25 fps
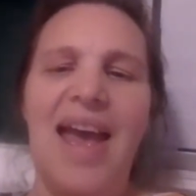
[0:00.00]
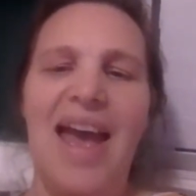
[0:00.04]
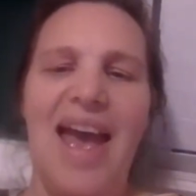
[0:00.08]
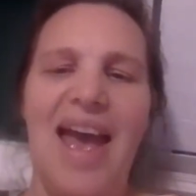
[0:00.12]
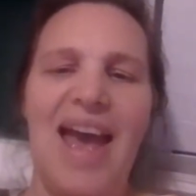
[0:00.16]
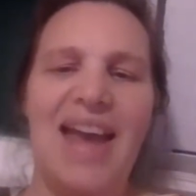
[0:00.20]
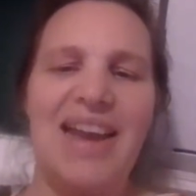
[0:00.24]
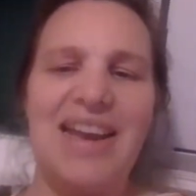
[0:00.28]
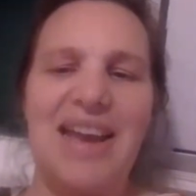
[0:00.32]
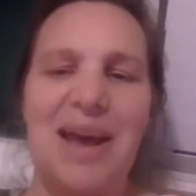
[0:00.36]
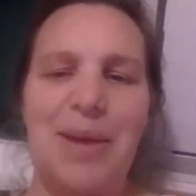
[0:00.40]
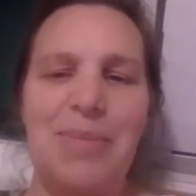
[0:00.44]

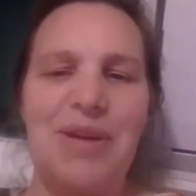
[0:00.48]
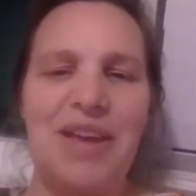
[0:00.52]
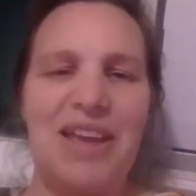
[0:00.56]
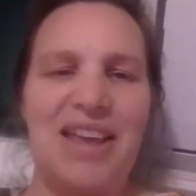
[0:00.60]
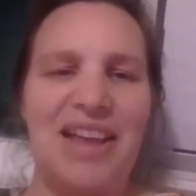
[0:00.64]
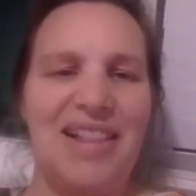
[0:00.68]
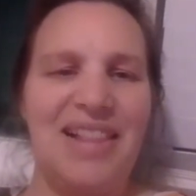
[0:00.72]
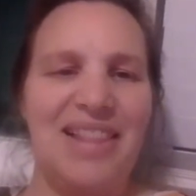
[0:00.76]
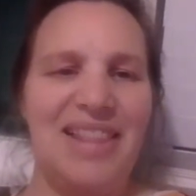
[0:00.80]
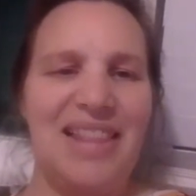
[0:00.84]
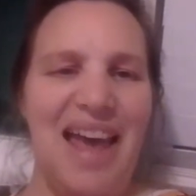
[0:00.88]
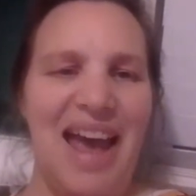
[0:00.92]
And
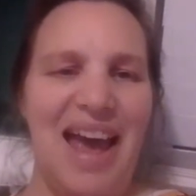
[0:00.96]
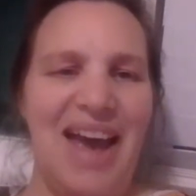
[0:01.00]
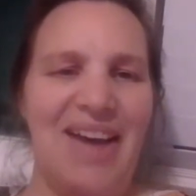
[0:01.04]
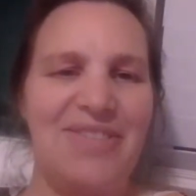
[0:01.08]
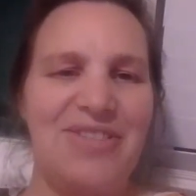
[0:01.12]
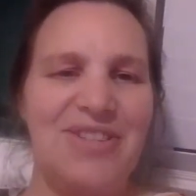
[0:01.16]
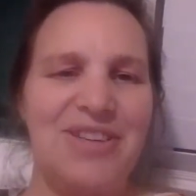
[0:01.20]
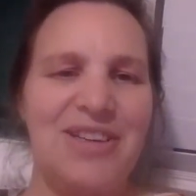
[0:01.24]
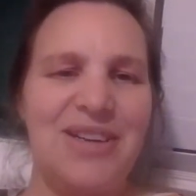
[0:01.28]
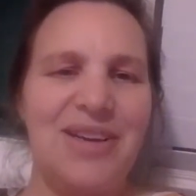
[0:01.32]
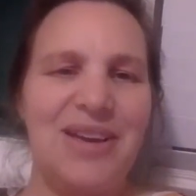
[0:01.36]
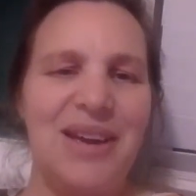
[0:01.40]
Abigail
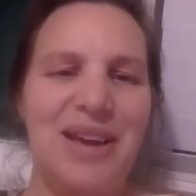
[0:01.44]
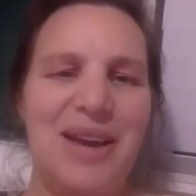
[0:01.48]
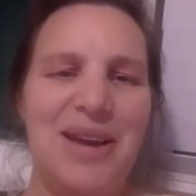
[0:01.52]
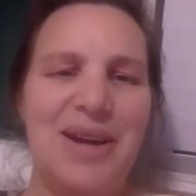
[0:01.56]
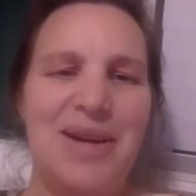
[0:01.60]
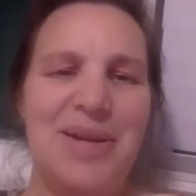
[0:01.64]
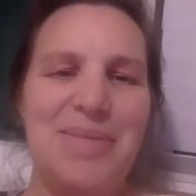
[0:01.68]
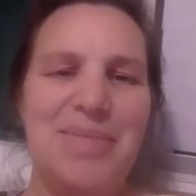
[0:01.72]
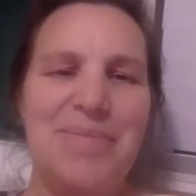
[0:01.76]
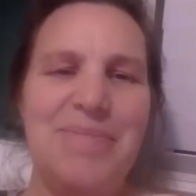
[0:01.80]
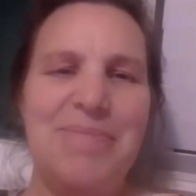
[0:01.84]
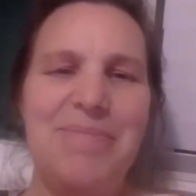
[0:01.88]
laughed.
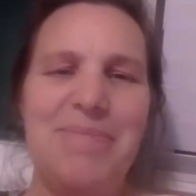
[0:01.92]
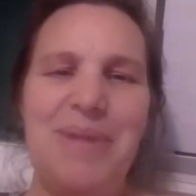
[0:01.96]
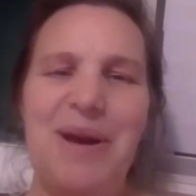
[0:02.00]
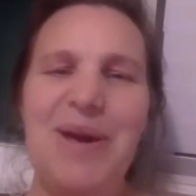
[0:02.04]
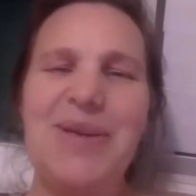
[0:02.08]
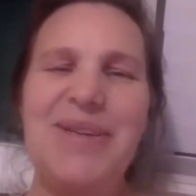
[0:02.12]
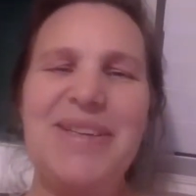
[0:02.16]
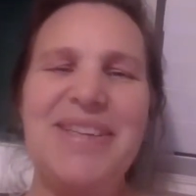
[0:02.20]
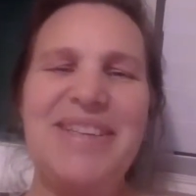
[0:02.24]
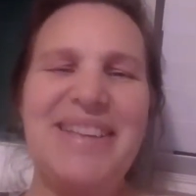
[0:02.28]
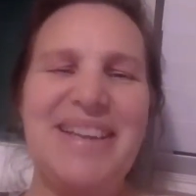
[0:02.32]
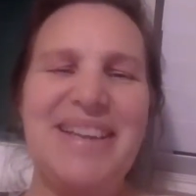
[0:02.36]

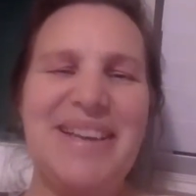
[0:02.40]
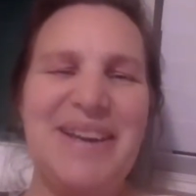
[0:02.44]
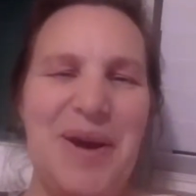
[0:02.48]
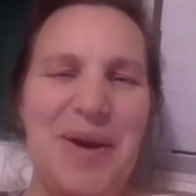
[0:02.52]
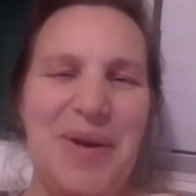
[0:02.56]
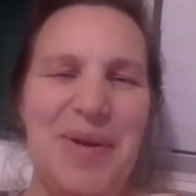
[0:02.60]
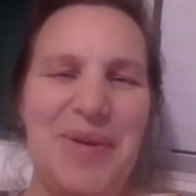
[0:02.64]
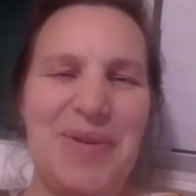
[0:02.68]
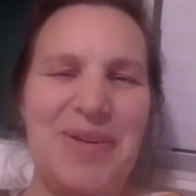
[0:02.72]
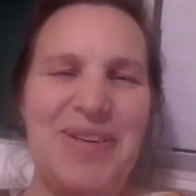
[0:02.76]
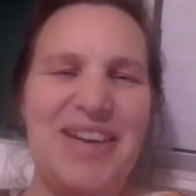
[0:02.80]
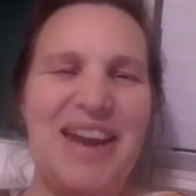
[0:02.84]
"Mercy,
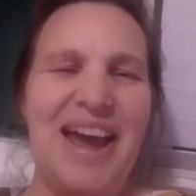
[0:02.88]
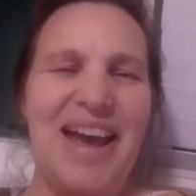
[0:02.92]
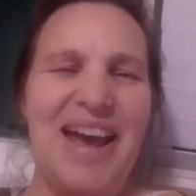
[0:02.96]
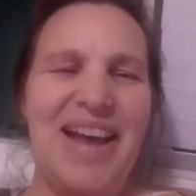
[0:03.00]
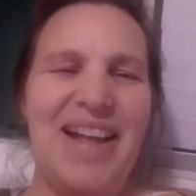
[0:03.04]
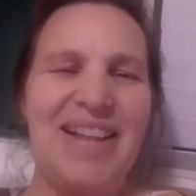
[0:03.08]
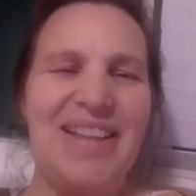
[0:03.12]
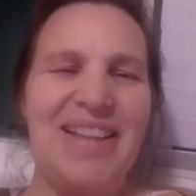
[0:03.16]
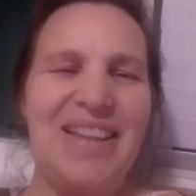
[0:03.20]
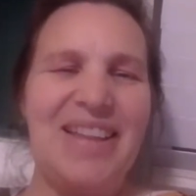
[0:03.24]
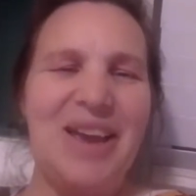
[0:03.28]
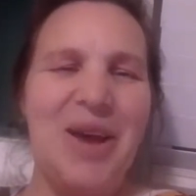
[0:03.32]
no,
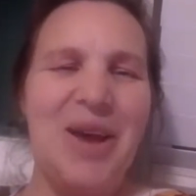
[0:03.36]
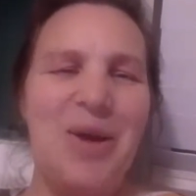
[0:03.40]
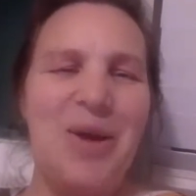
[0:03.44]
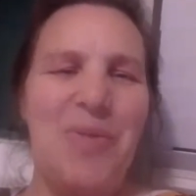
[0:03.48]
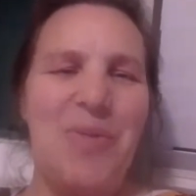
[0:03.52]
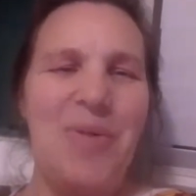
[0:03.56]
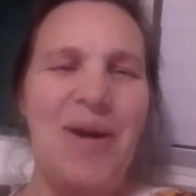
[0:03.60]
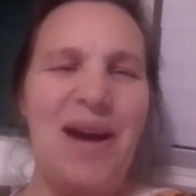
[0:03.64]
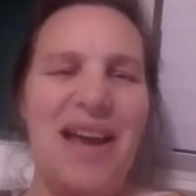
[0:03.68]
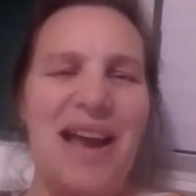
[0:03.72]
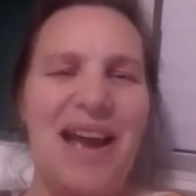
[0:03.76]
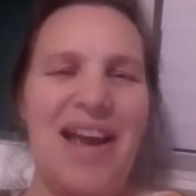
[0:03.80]
child.
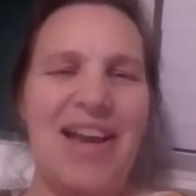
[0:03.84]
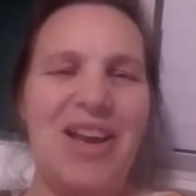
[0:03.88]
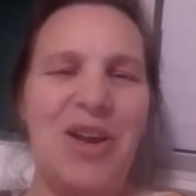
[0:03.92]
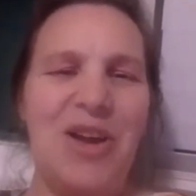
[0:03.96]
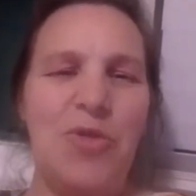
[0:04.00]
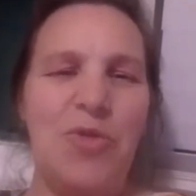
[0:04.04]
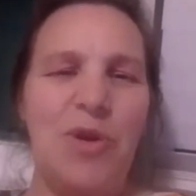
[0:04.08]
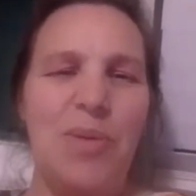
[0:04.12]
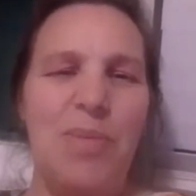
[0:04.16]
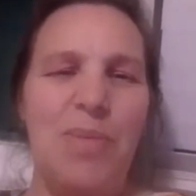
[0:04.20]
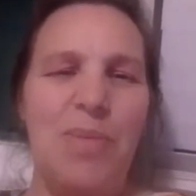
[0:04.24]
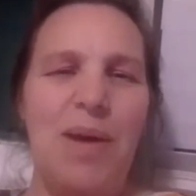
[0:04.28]

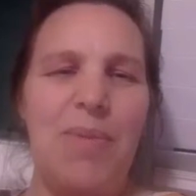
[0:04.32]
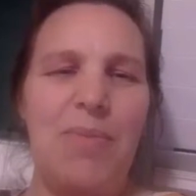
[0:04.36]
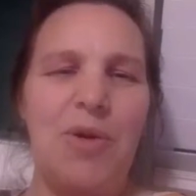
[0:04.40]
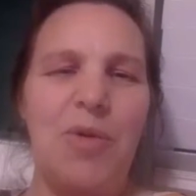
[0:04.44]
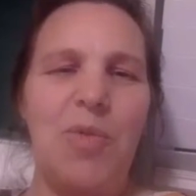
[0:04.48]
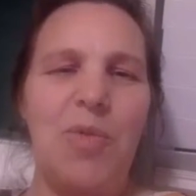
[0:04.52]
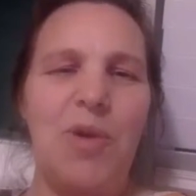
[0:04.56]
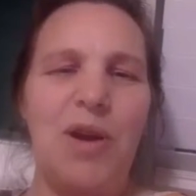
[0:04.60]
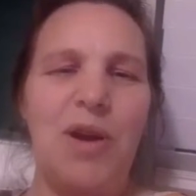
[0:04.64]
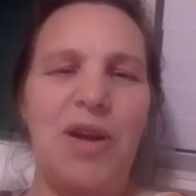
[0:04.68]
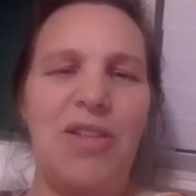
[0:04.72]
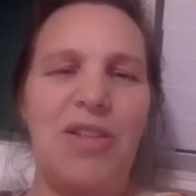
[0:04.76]
Why, I can
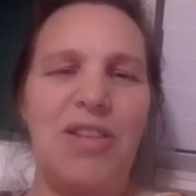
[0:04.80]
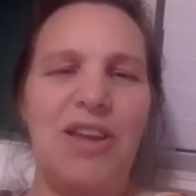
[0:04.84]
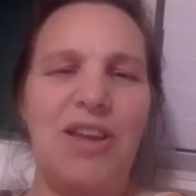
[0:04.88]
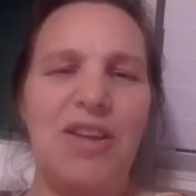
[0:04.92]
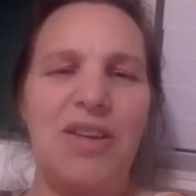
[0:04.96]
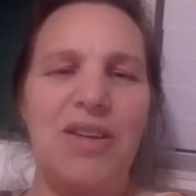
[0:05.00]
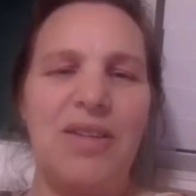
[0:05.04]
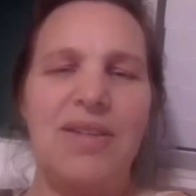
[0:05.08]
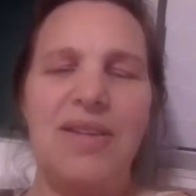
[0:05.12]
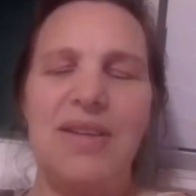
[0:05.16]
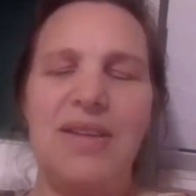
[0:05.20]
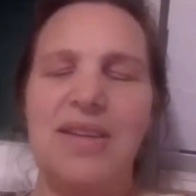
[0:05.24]
remember when
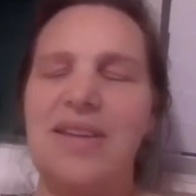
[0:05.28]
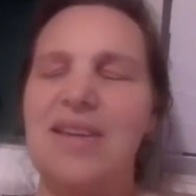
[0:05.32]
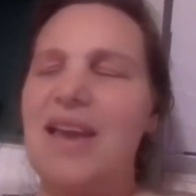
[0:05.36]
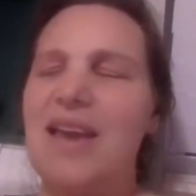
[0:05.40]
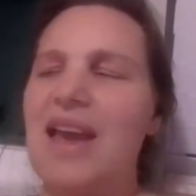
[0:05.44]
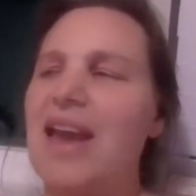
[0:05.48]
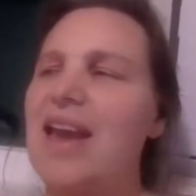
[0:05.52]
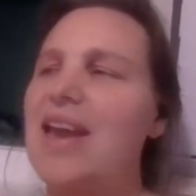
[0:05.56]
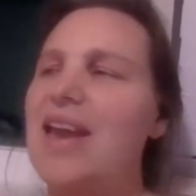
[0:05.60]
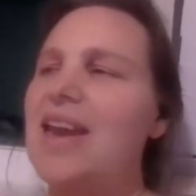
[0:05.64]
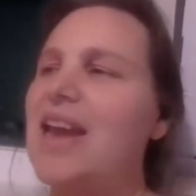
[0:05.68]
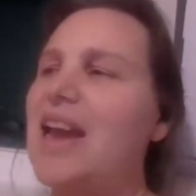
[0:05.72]
only—
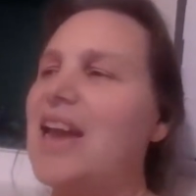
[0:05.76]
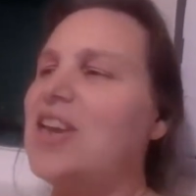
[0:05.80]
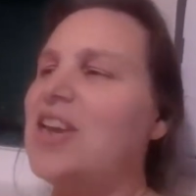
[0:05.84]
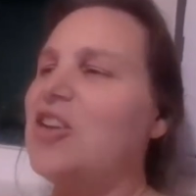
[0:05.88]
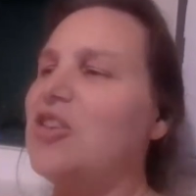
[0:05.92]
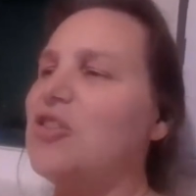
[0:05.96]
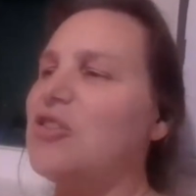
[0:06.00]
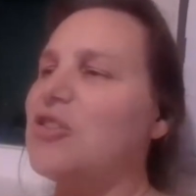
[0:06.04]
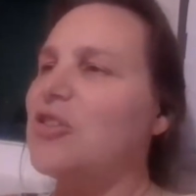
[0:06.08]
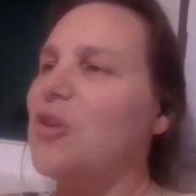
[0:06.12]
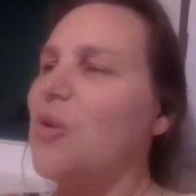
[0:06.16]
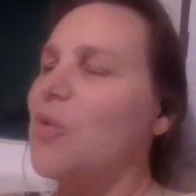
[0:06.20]
Kate
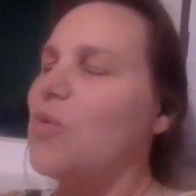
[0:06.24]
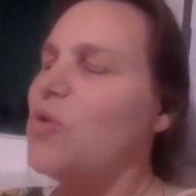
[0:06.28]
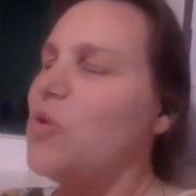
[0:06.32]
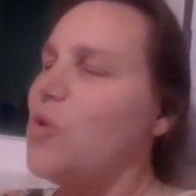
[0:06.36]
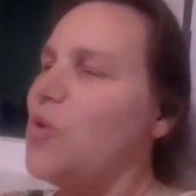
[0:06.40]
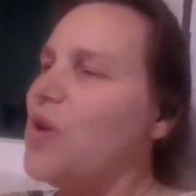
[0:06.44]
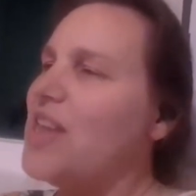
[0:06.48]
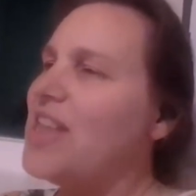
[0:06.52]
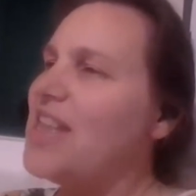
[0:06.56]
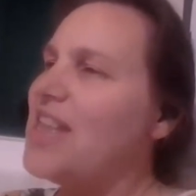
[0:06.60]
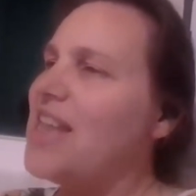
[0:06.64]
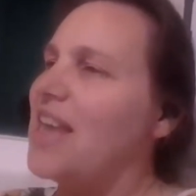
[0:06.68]
Ann, you're so
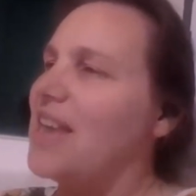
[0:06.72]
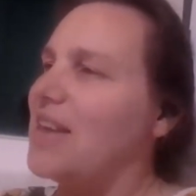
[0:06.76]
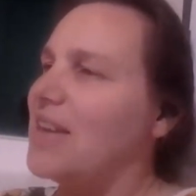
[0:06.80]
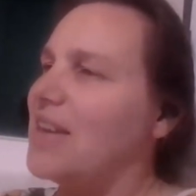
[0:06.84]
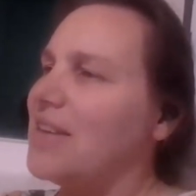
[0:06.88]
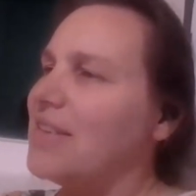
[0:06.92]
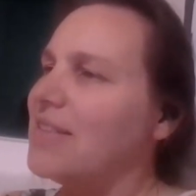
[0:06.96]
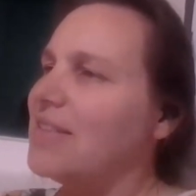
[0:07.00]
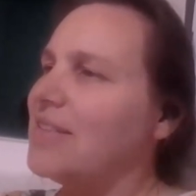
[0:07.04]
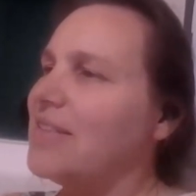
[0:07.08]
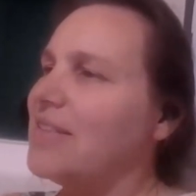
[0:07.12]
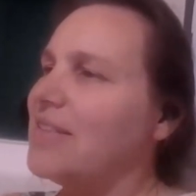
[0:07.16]
noisy.